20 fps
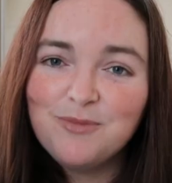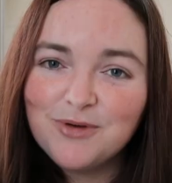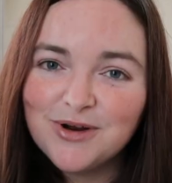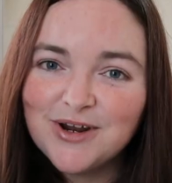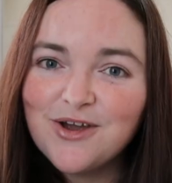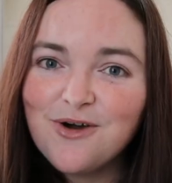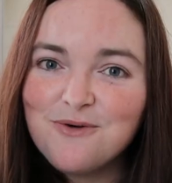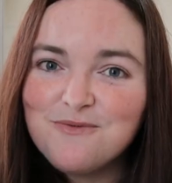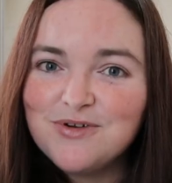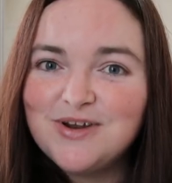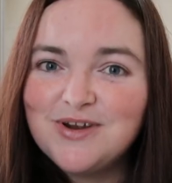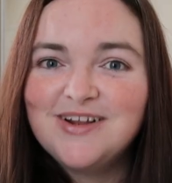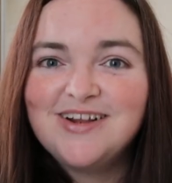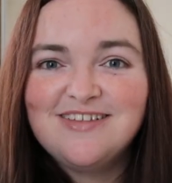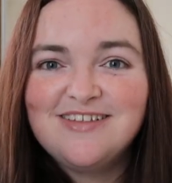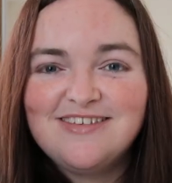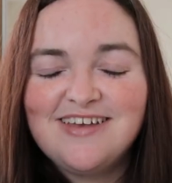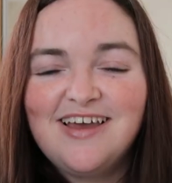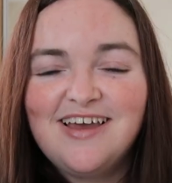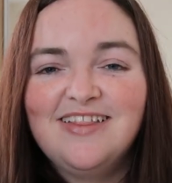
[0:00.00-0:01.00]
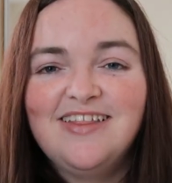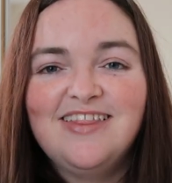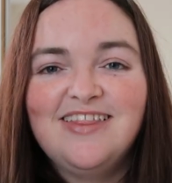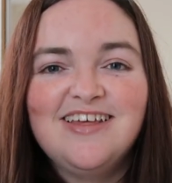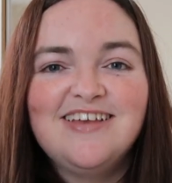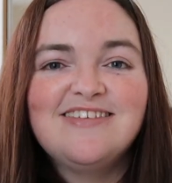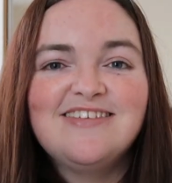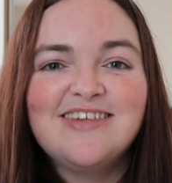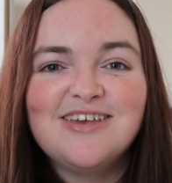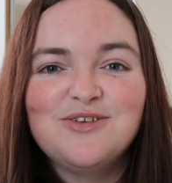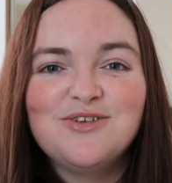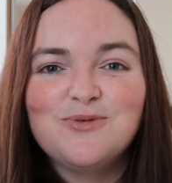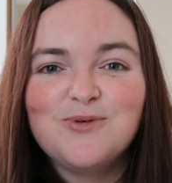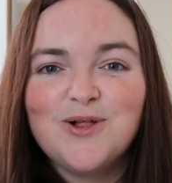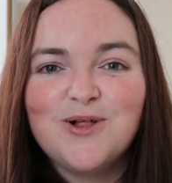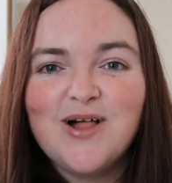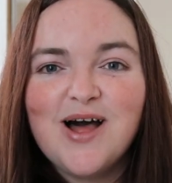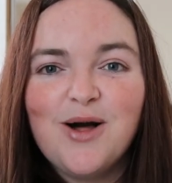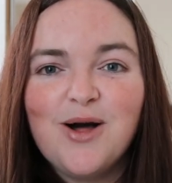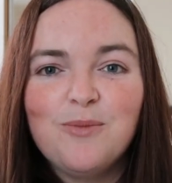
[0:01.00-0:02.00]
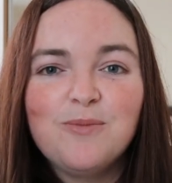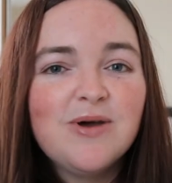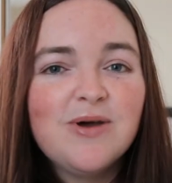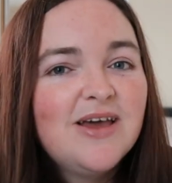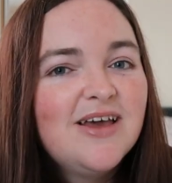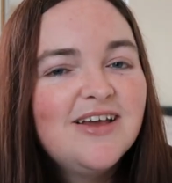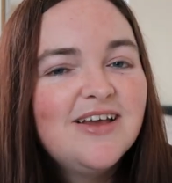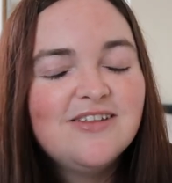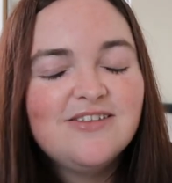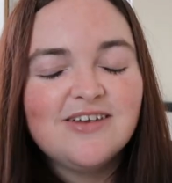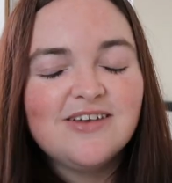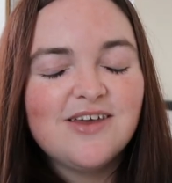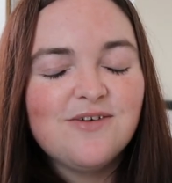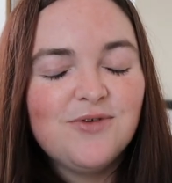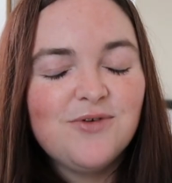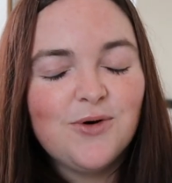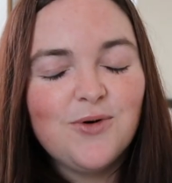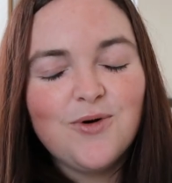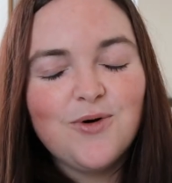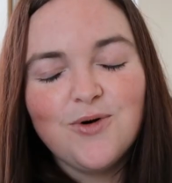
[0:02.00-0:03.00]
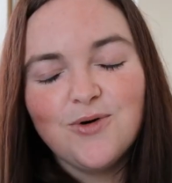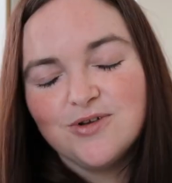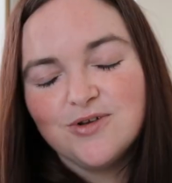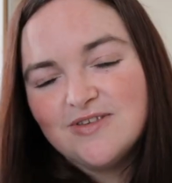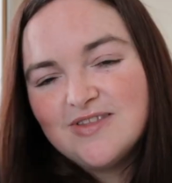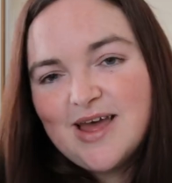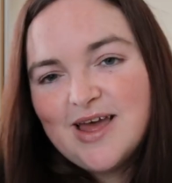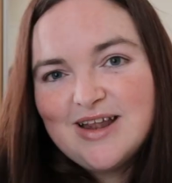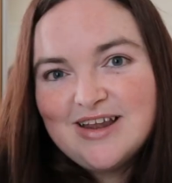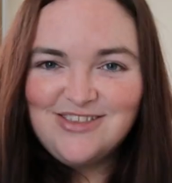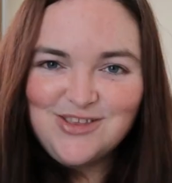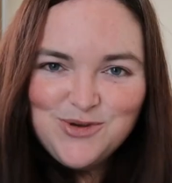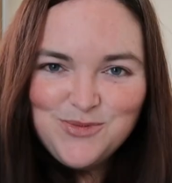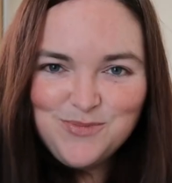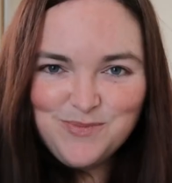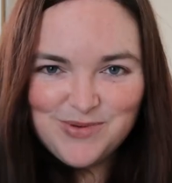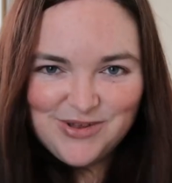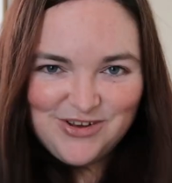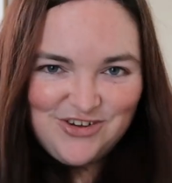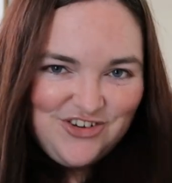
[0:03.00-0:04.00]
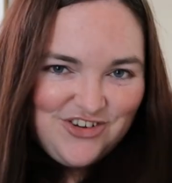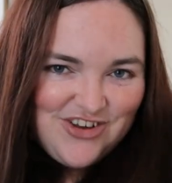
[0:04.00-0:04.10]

I'm pretty confident in saying that these things will help to give your horse that super